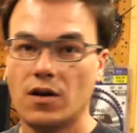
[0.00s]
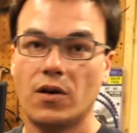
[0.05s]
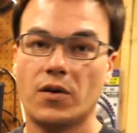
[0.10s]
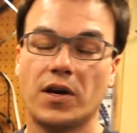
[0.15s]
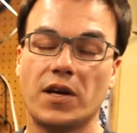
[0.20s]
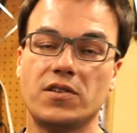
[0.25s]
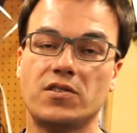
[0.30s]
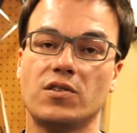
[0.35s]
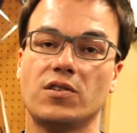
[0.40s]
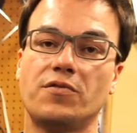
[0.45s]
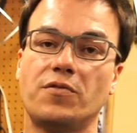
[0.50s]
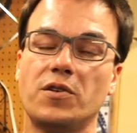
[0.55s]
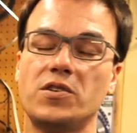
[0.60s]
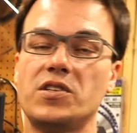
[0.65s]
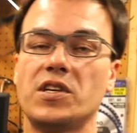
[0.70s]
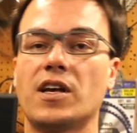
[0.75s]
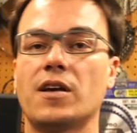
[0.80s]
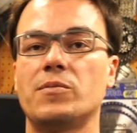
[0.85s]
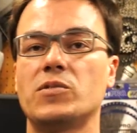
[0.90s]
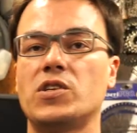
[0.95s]
Okay, so the first
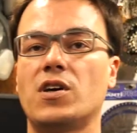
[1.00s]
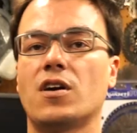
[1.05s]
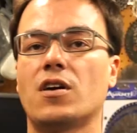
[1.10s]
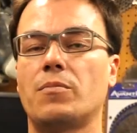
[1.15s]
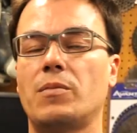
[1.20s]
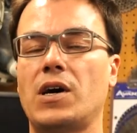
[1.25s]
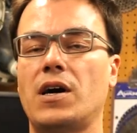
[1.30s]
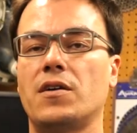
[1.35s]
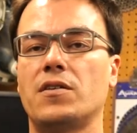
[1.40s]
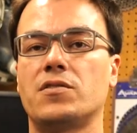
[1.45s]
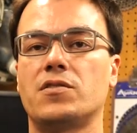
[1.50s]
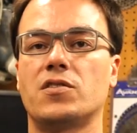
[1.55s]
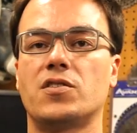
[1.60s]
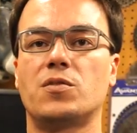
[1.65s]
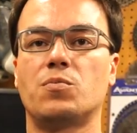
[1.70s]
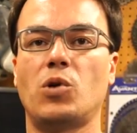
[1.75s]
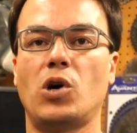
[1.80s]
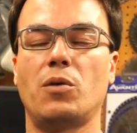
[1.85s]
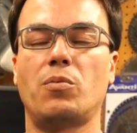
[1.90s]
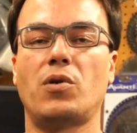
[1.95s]
thing I'm going to talk about is the
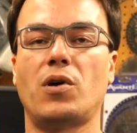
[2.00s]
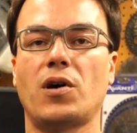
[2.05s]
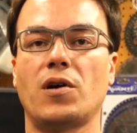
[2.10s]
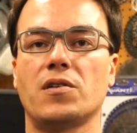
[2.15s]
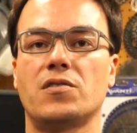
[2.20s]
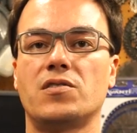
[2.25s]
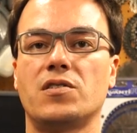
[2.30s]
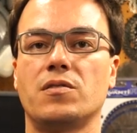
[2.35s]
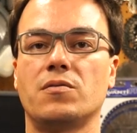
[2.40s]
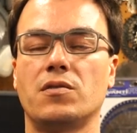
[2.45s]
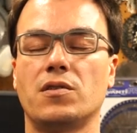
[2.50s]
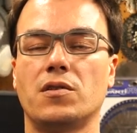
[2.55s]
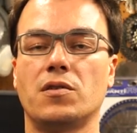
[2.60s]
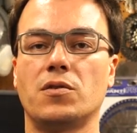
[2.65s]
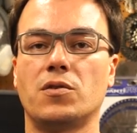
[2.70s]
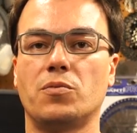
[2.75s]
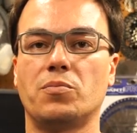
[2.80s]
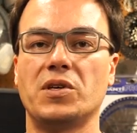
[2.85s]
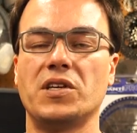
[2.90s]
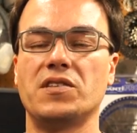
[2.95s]
small parts and the
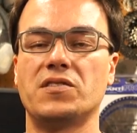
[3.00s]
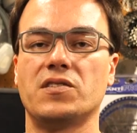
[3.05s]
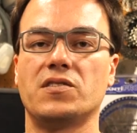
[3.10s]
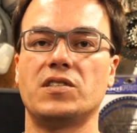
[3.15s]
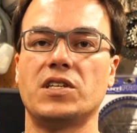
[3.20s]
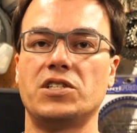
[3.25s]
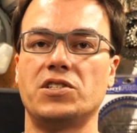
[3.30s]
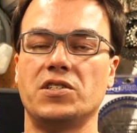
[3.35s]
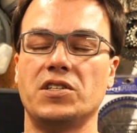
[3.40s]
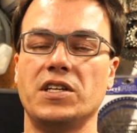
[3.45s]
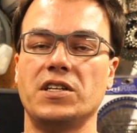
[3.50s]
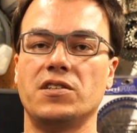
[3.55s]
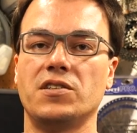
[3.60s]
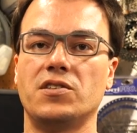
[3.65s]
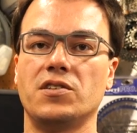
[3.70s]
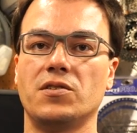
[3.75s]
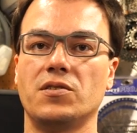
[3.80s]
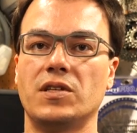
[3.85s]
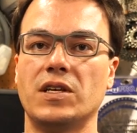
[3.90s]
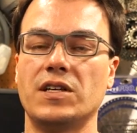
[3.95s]
little pieces that you need to
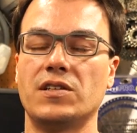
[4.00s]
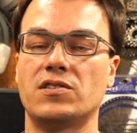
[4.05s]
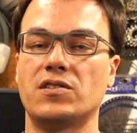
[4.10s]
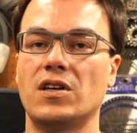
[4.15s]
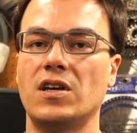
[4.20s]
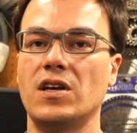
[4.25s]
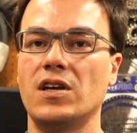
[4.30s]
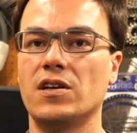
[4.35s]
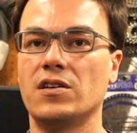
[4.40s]
do this.